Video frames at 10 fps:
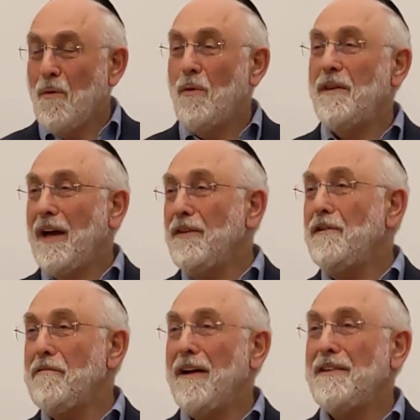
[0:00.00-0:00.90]
would
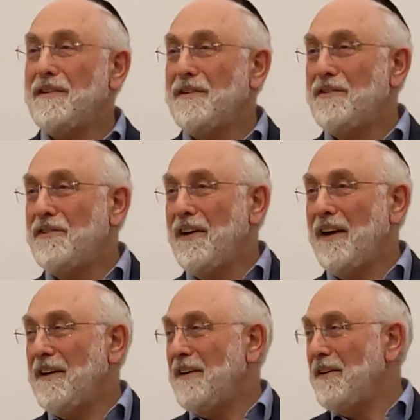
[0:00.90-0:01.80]
underwrite a
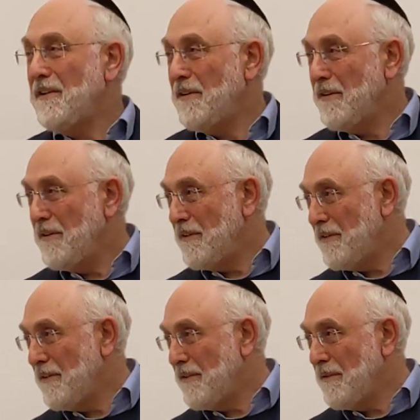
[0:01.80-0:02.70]
check
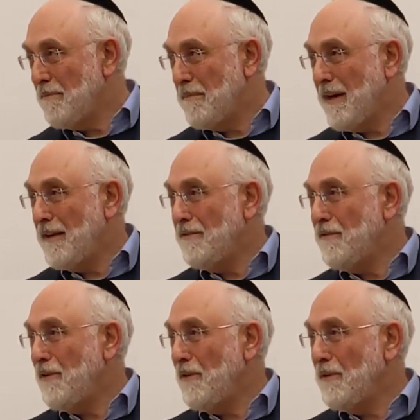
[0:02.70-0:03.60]

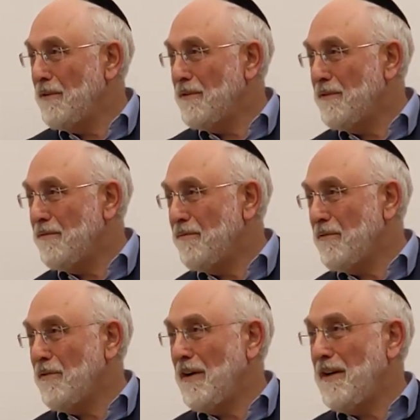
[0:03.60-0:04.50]
blindfold
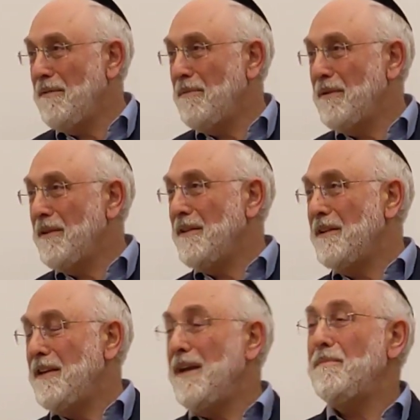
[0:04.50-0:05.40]
for anybody
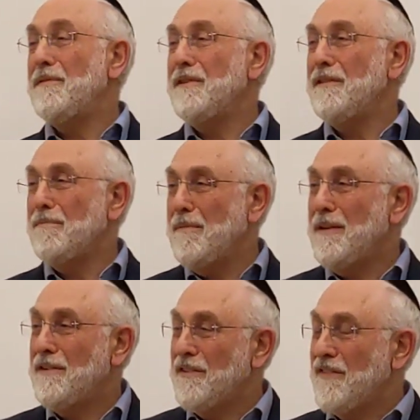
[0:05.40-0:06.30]
that keeps this
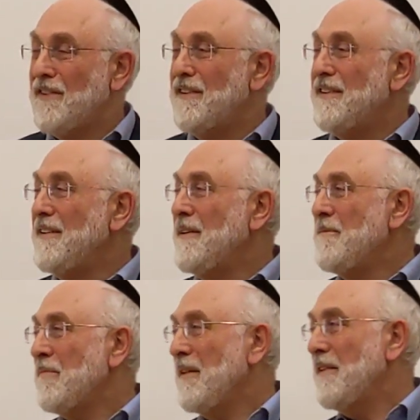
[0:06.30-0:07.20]
mitzvah
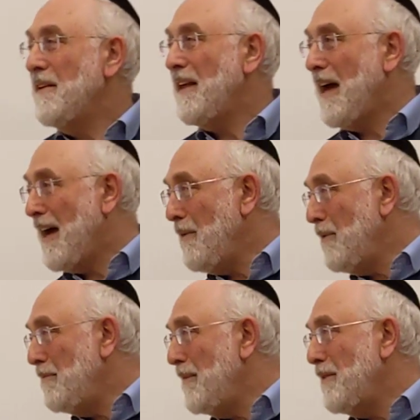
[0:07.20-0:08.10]
that I
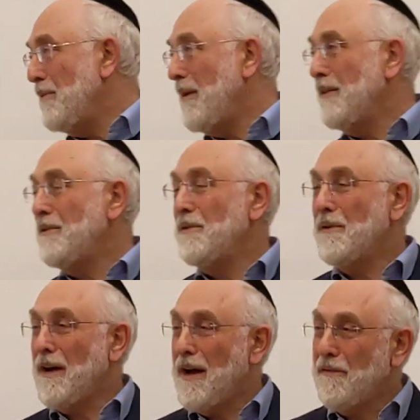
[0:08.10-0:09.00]
will be the one to
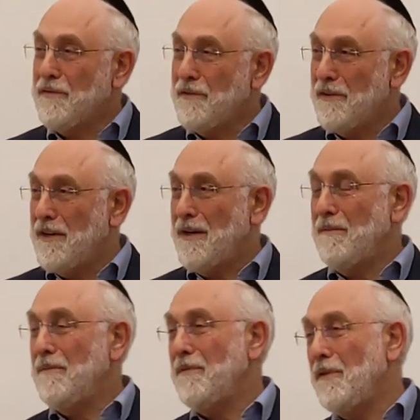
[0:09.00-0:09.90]
look after
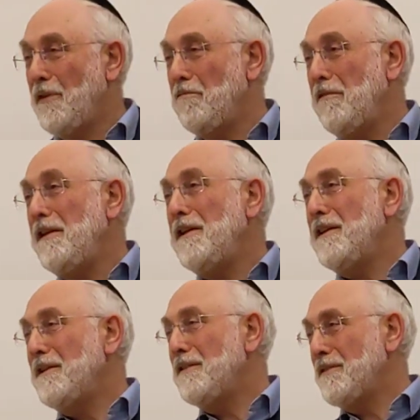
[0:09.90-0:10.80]
him for 3
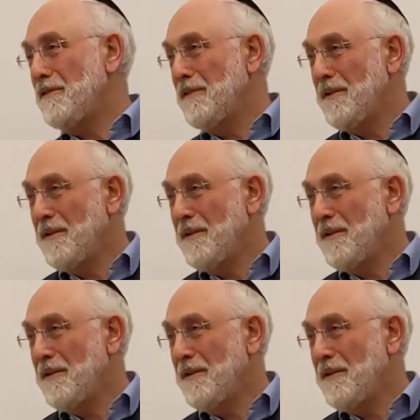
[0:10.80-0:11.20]
years,